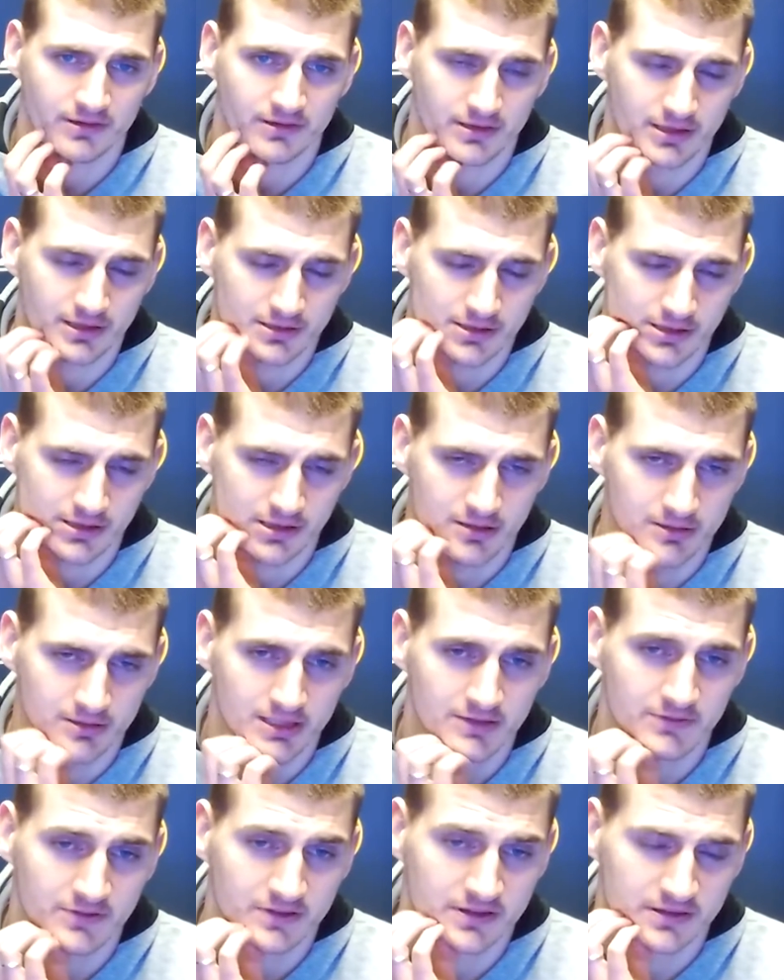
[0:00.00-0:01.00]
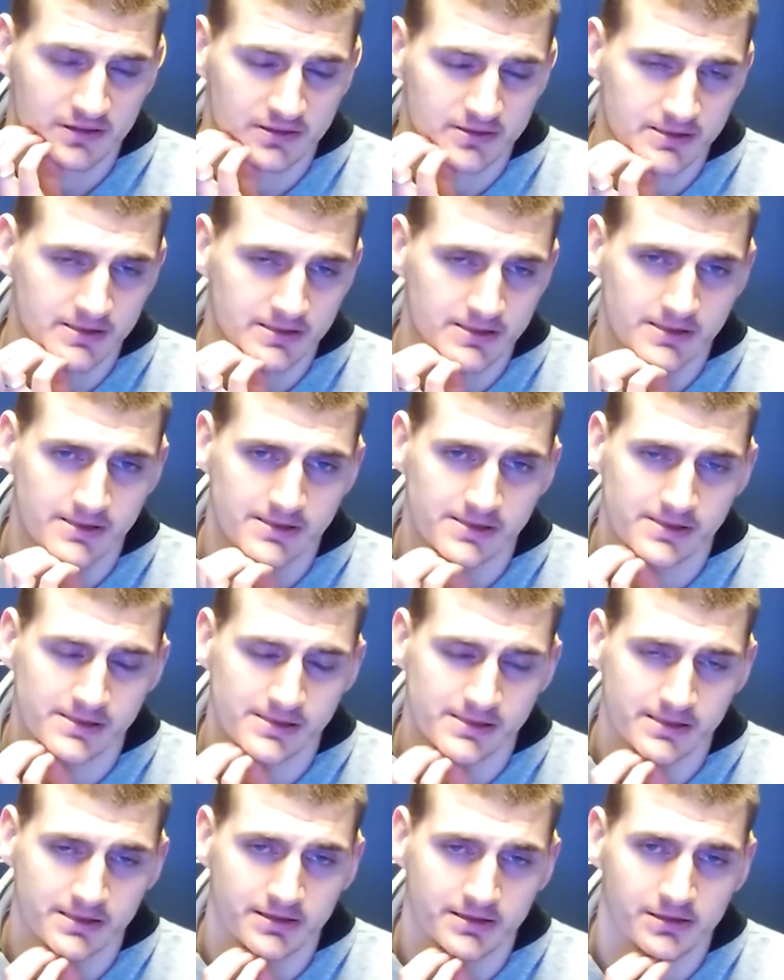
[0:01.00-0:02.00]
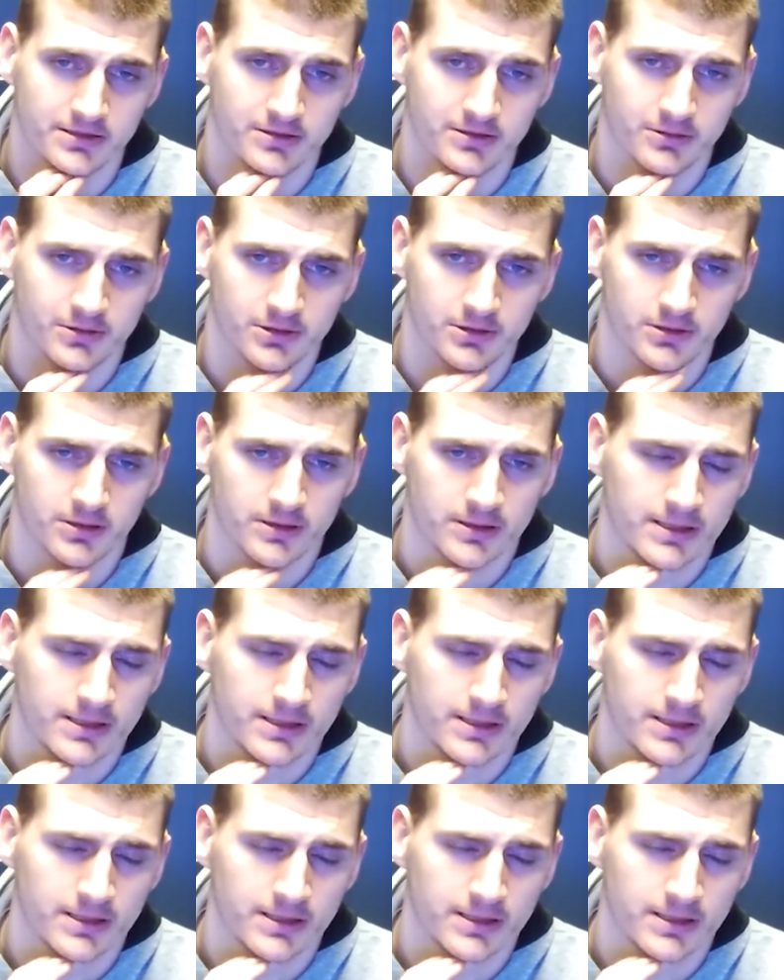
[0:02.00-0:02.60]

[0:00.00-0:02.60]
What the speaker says: dictate our defense in third quarter.